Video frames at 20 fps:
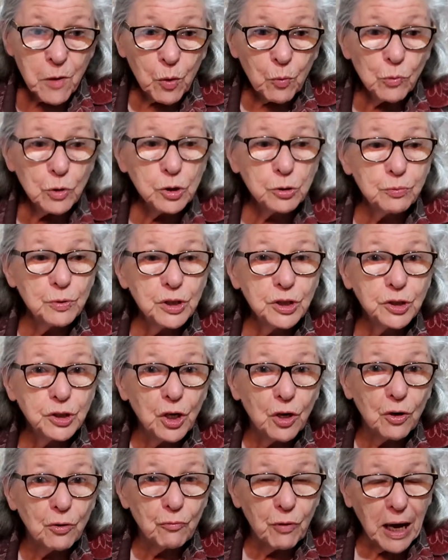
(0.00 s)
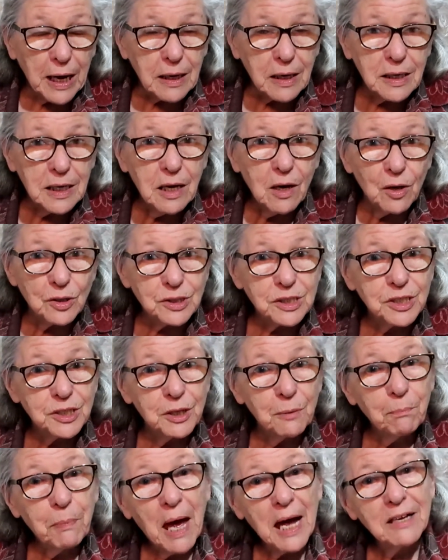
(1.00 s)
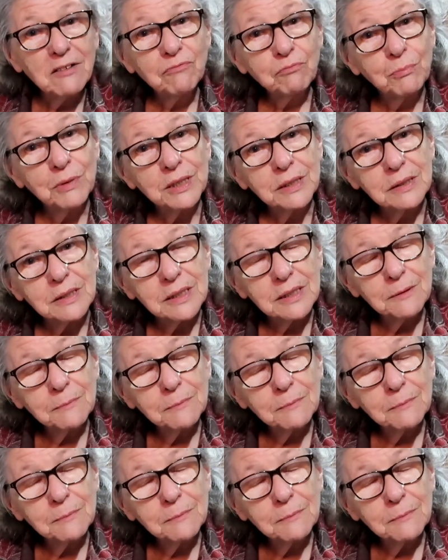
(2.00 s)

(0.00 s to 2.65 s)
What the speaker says: which was directly onto the pavement.